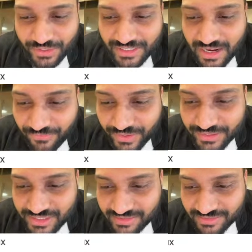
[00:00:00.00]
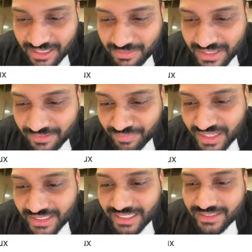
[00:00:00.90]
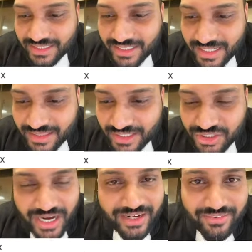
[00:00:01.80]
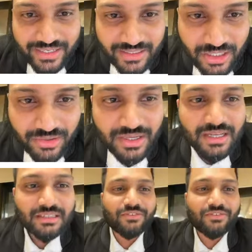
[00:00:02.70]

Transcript: tougher. Just tell me that thing in the chat right now. The